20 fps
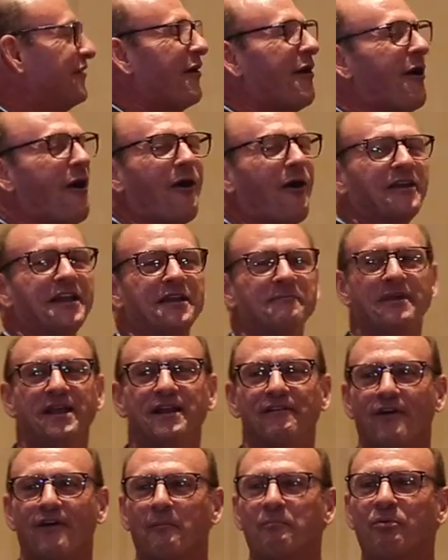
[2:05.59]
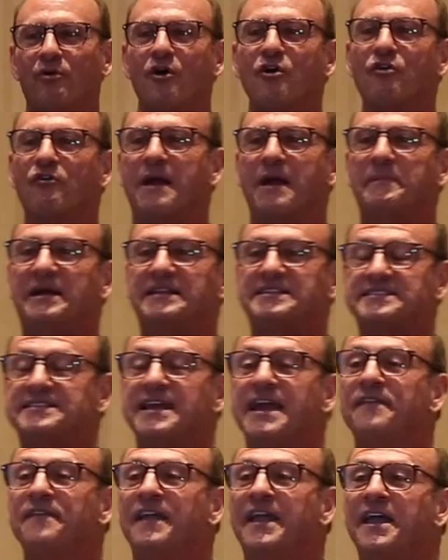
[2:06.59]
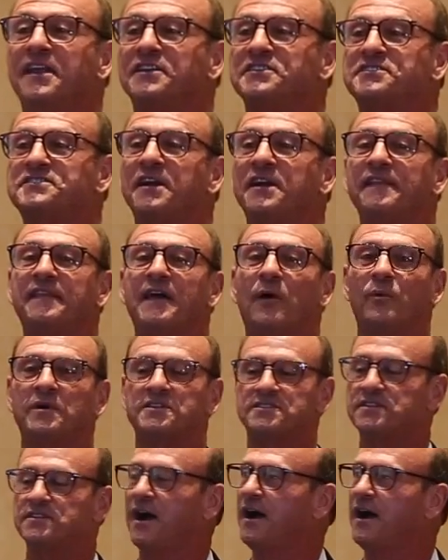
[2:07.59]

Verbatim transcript: into the heart and meat of our program and say that in a study that was